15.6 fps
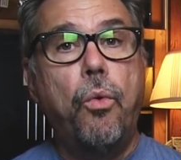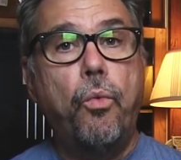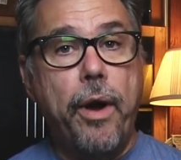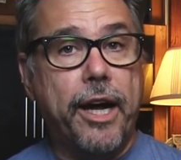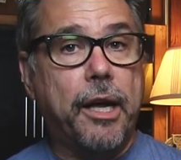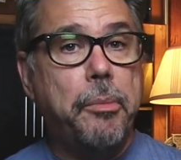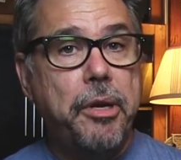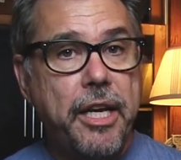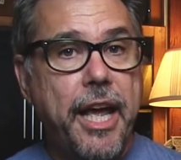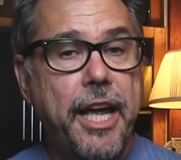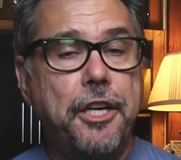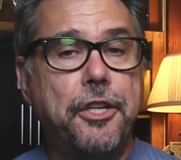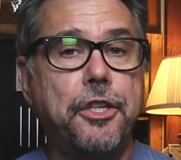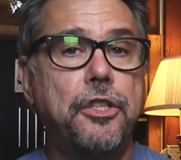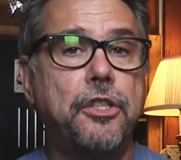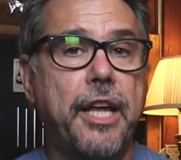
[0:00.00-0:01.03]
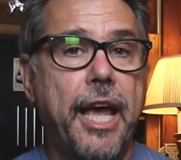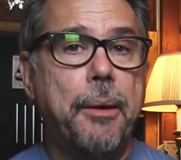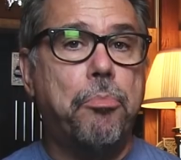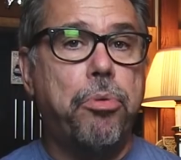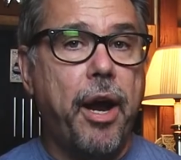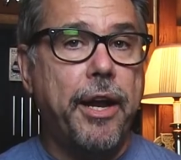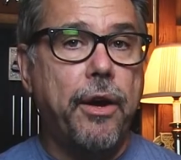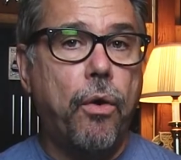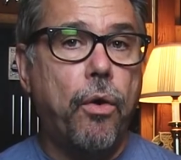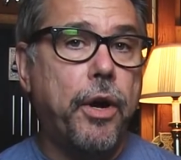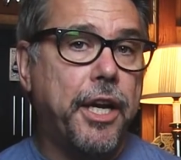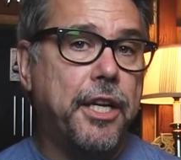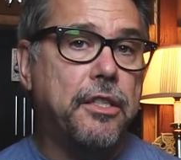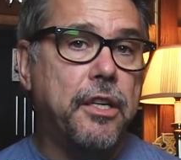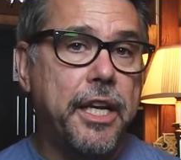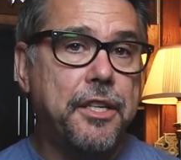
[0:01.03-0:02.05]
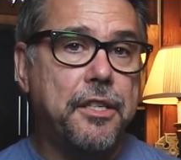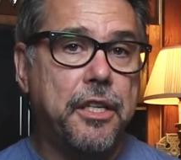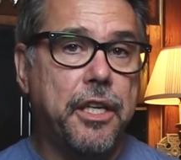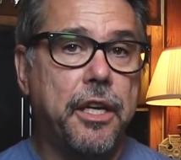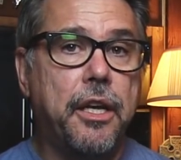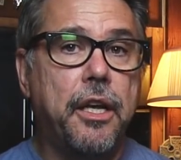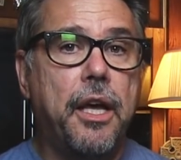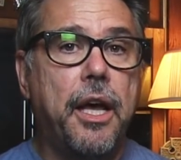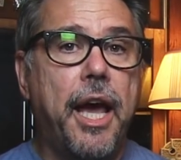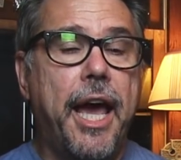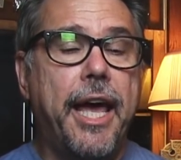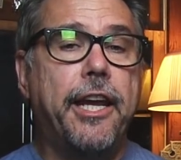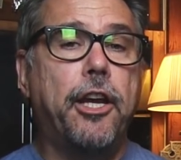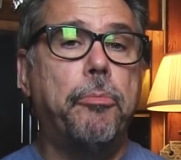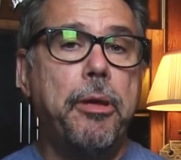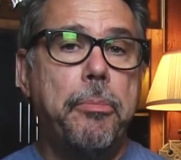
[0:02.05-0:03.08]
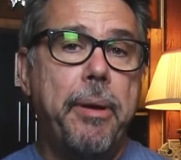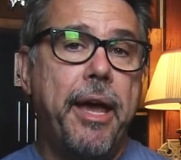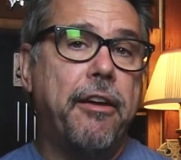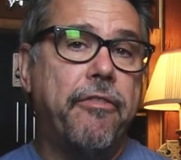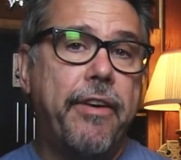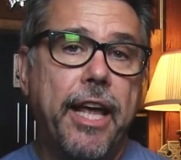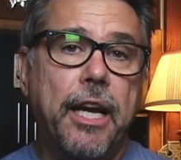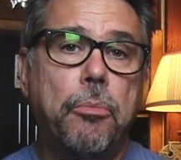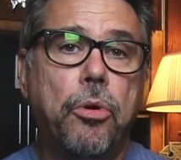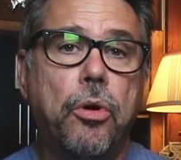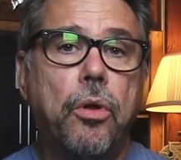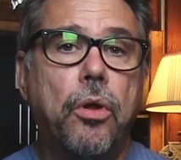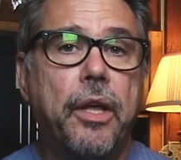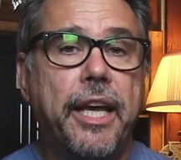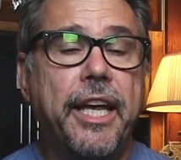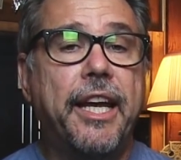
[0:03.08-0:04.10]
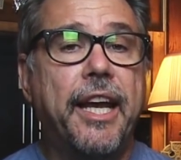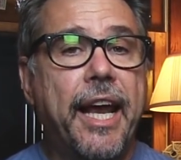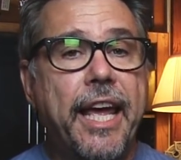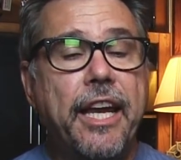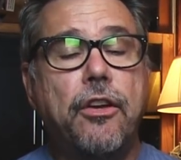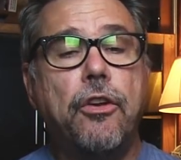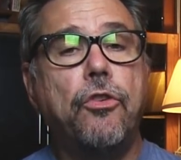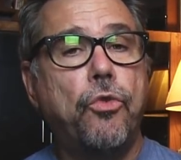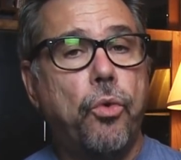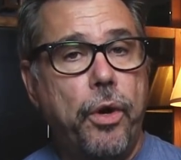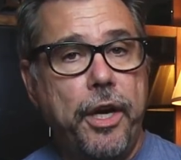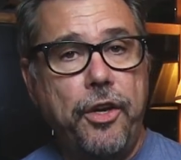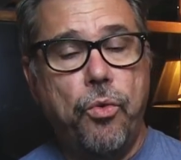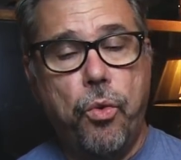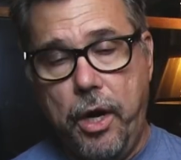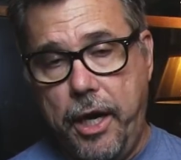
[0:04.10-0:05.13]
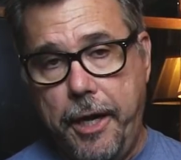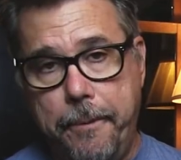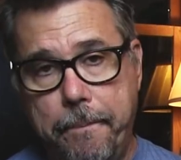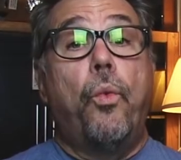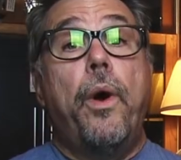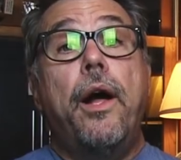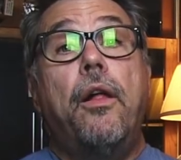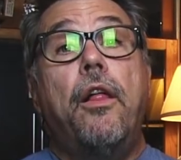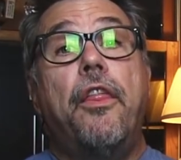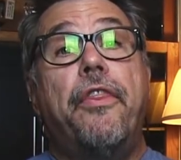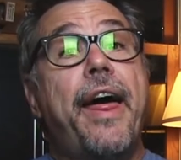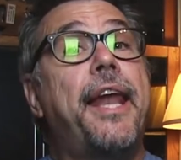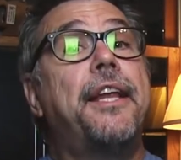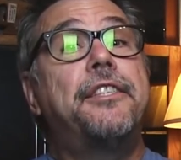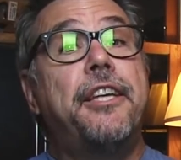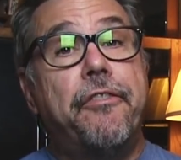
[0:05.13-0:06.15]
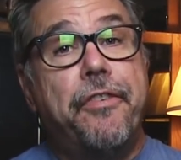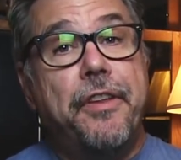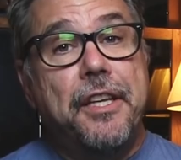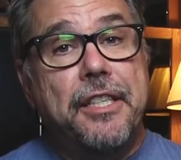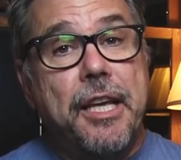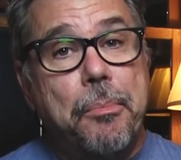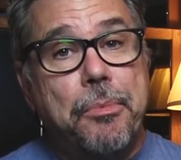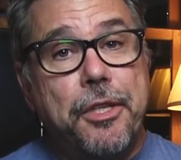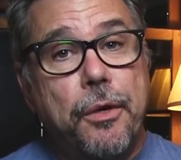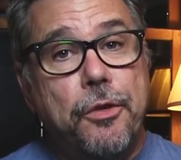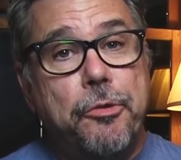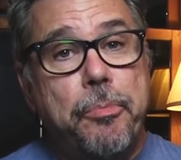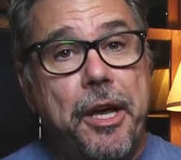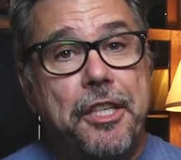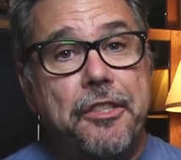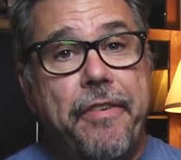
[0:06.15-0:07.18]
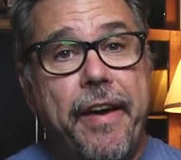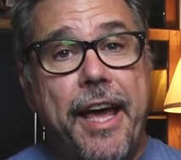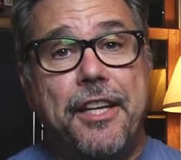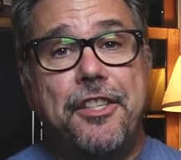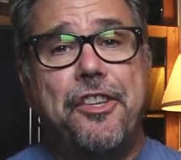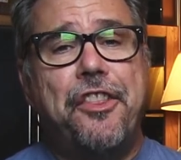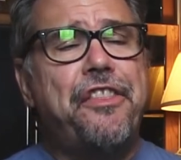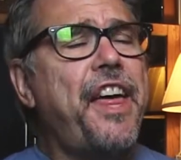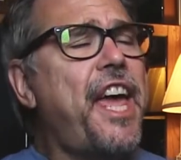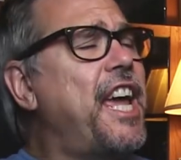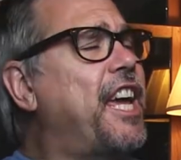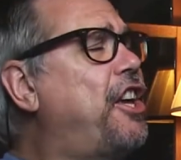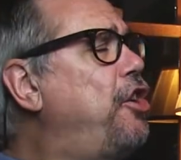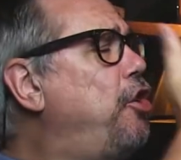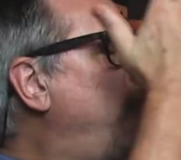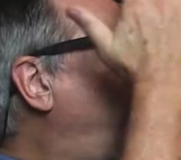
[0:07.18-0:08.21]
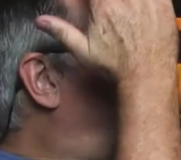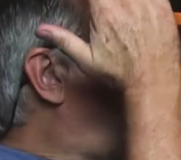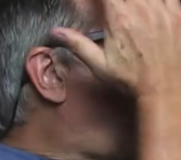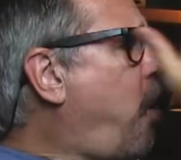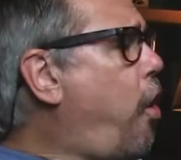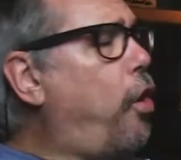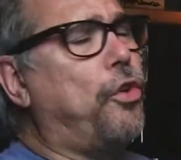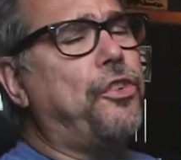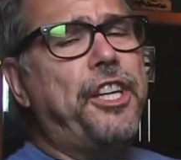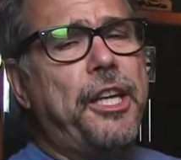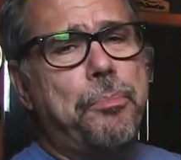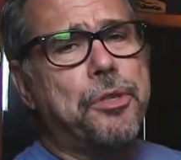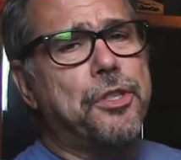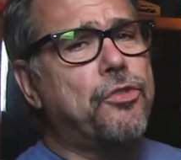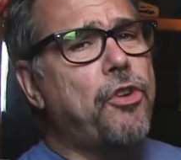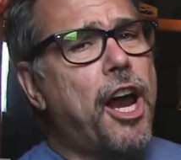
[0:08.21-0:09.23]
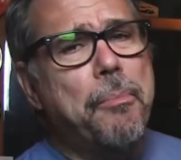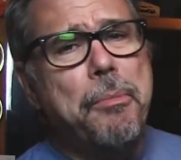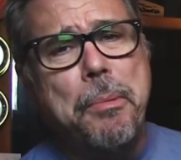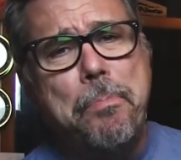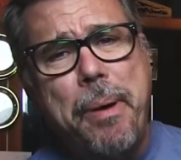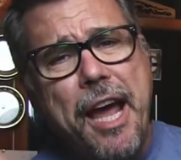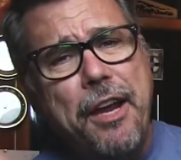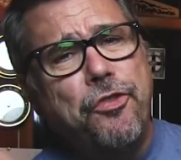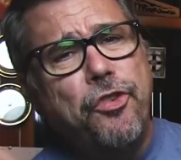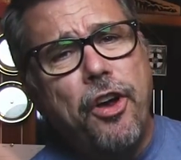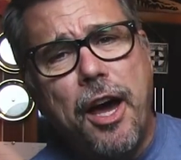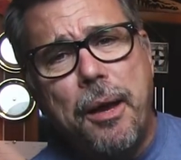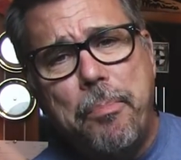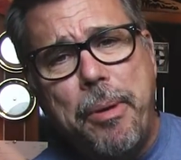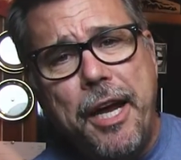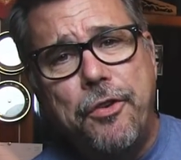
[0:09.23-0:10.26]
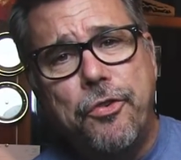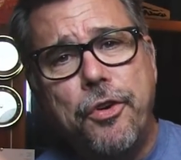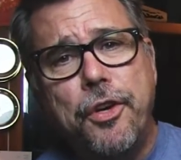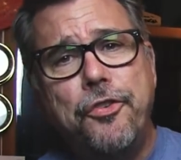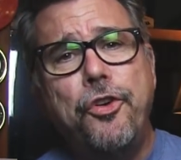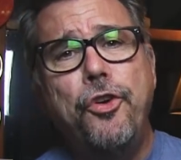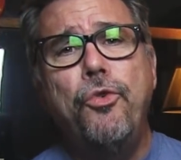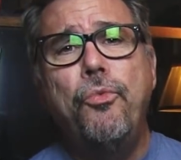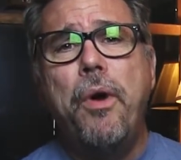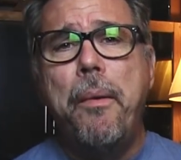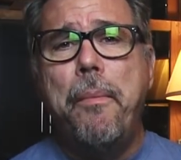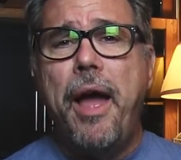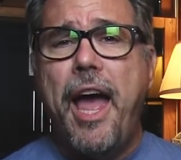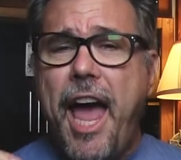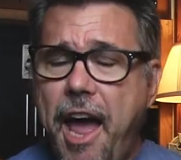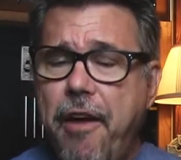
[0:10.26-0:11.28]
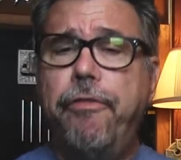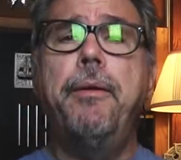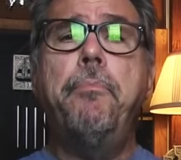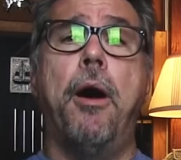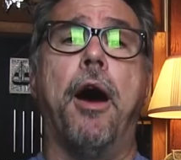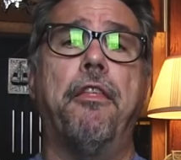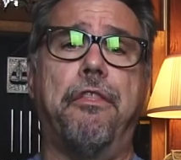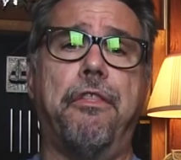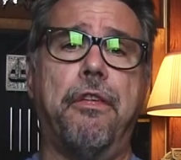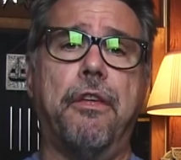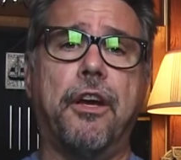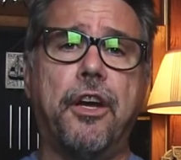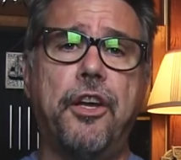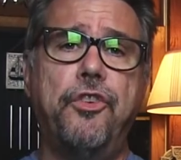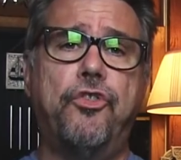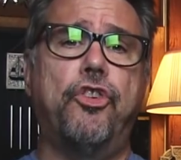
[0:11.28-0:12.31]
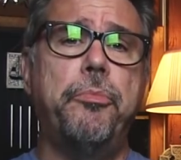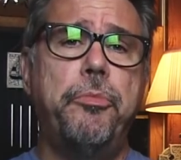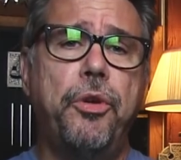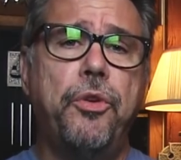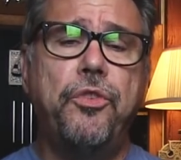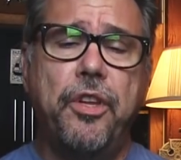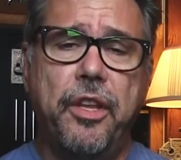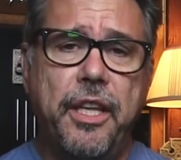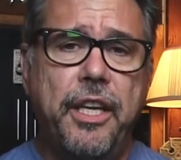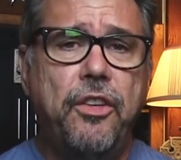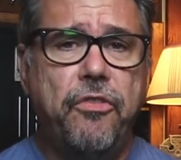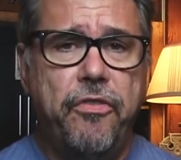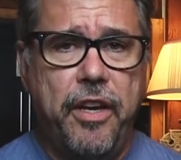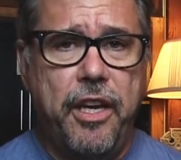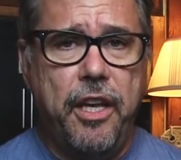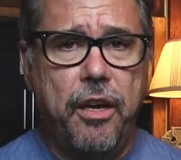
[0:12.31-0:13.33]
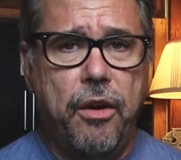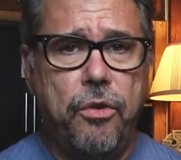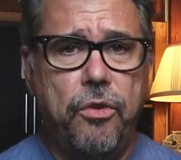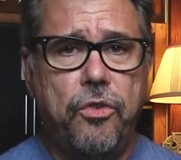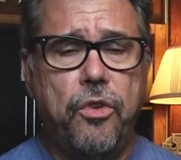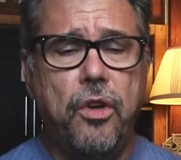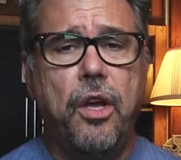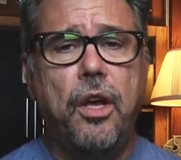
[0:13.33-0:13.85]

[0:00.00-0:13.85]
recommendations and priorities listed, and it'll be made available in late 2020. Well, that is it for this episode, space fans. Thank you, all Deep Astronomy Patreon patrons who every month contribute to these videos.